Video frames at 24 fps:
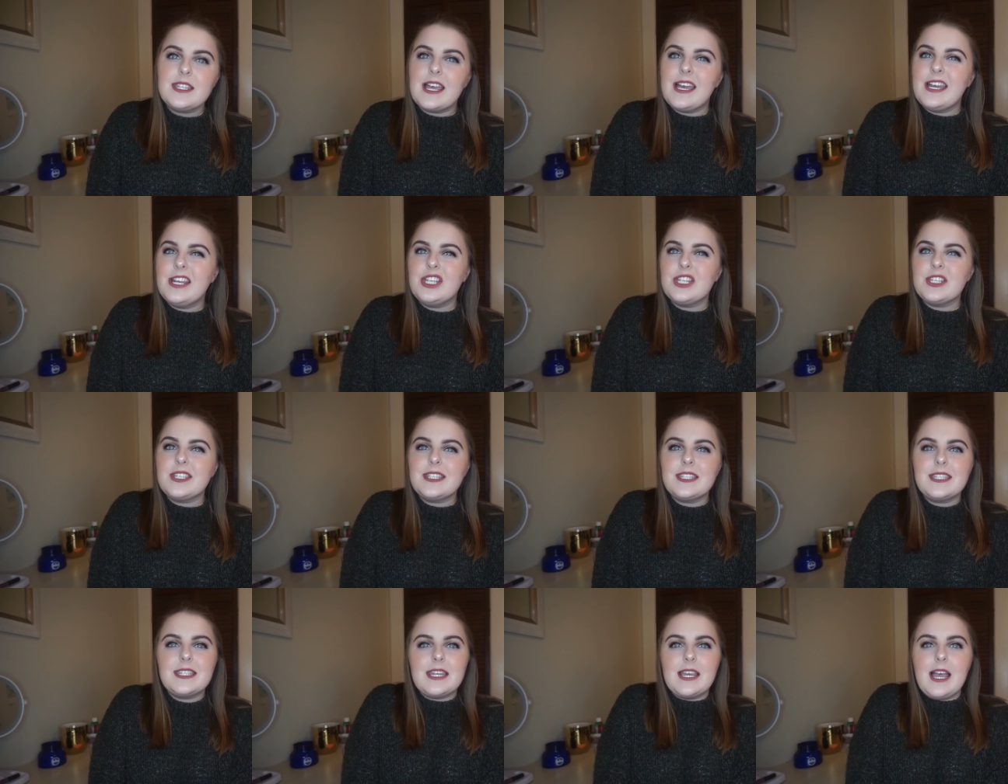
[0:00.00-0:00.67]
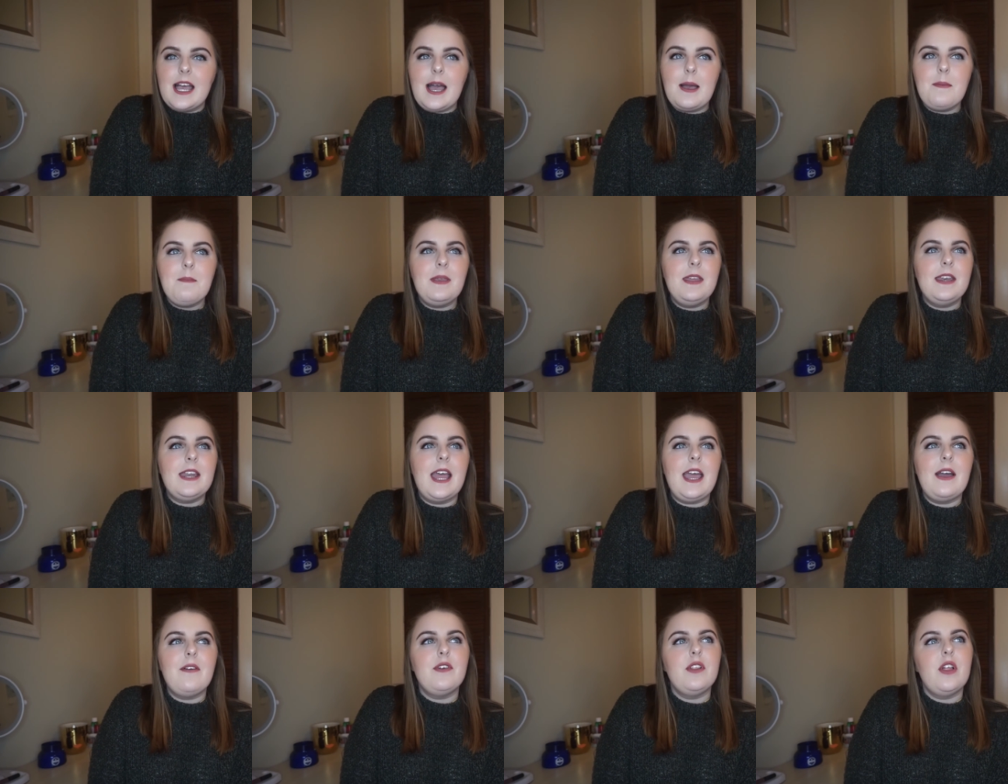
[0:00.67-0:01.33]
I
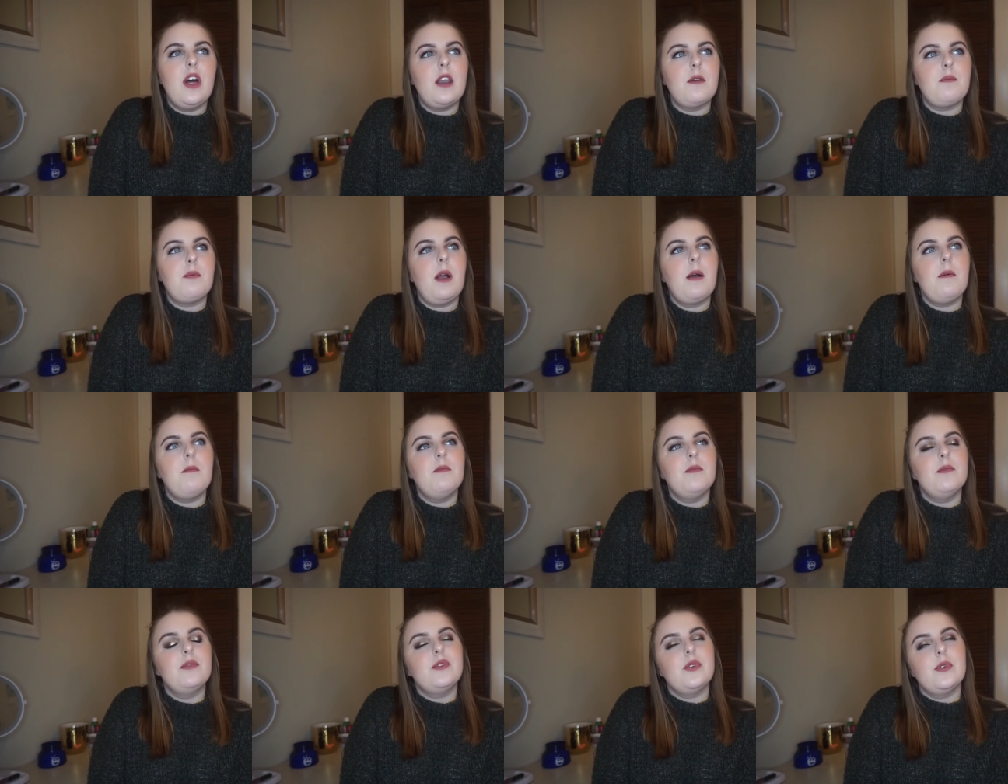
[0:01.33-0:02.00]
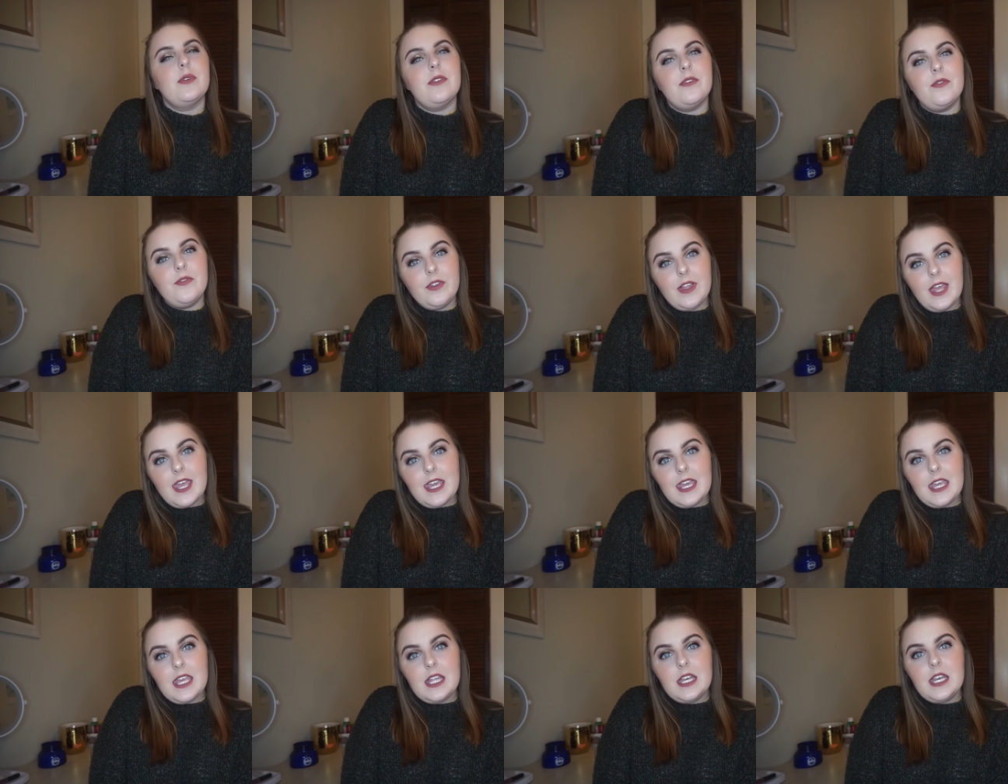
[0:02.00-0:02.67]
have a lot of problems with
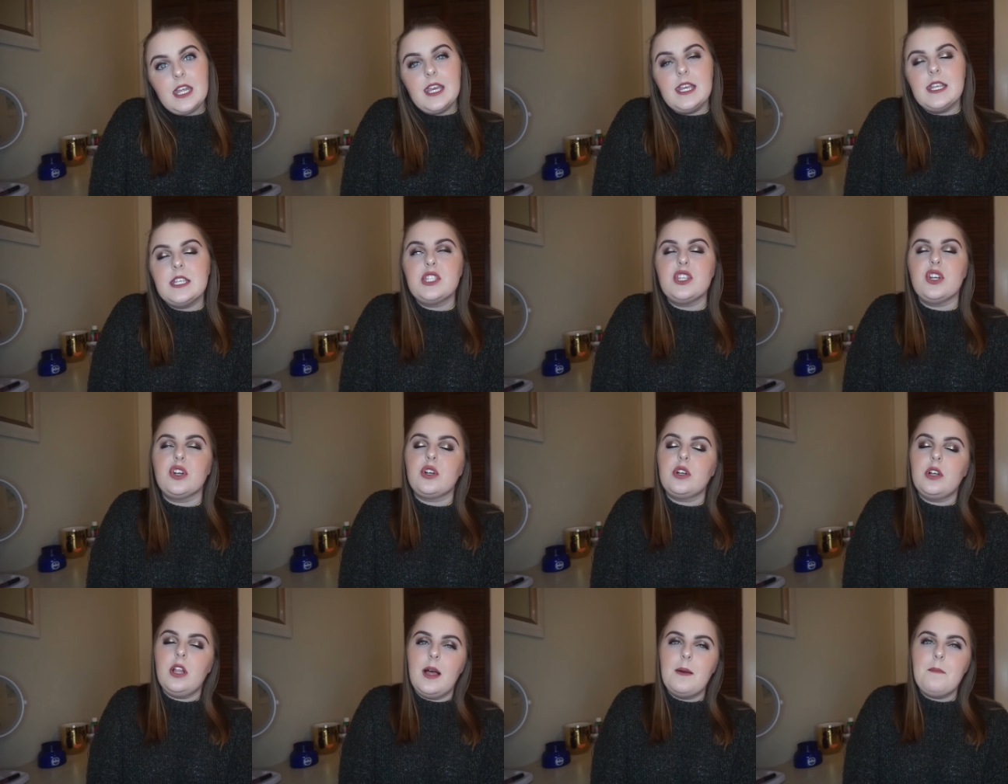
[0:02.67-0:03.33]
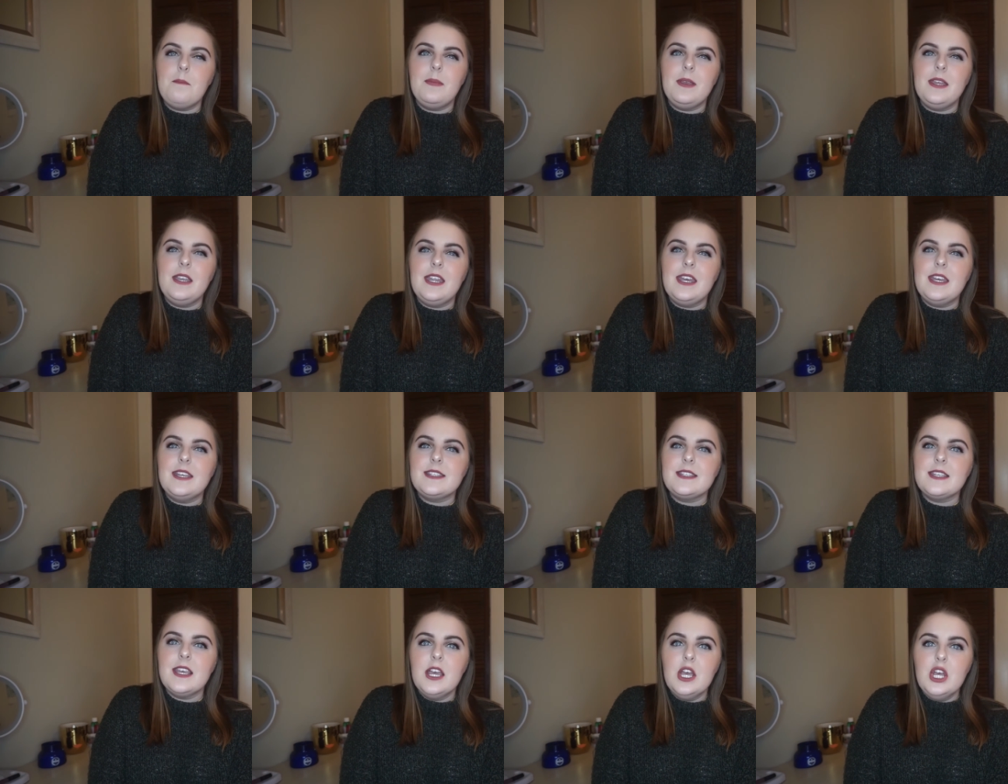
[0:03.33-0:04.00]
flakiness or
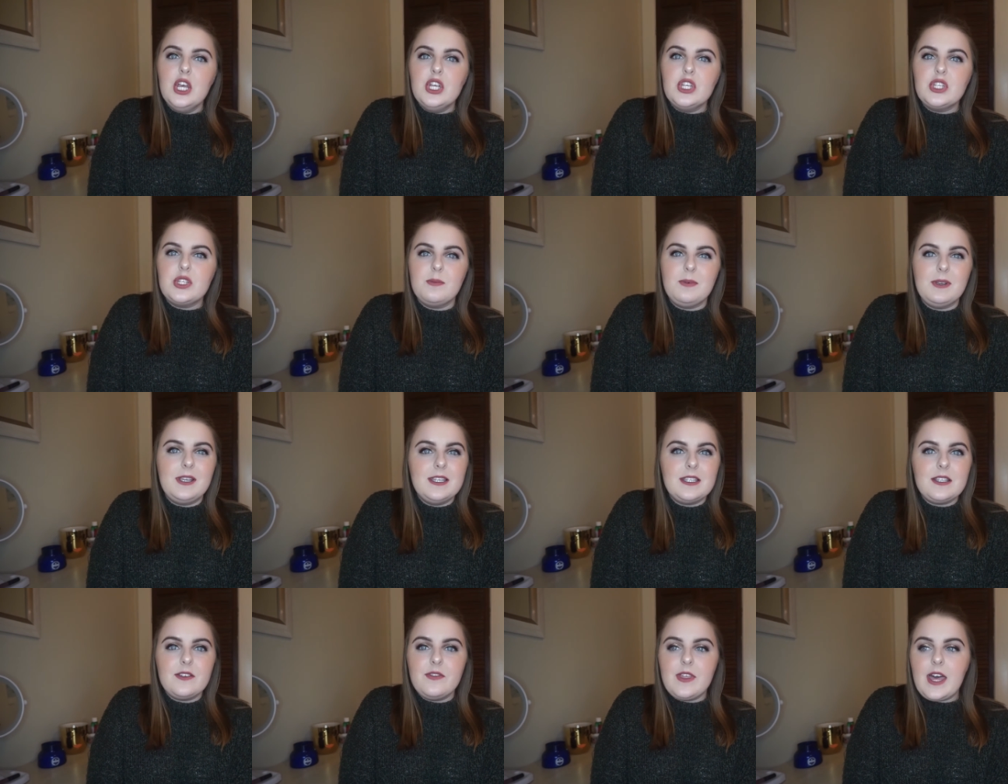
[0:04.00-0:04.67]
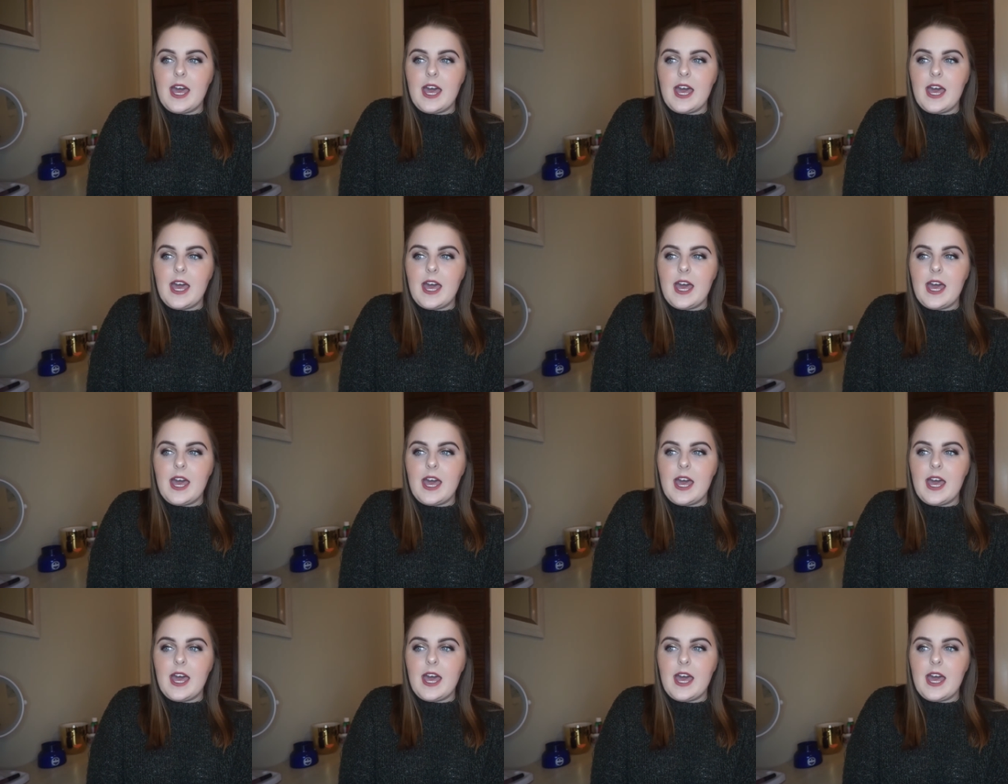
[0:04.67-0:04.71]
clumpiness, so because of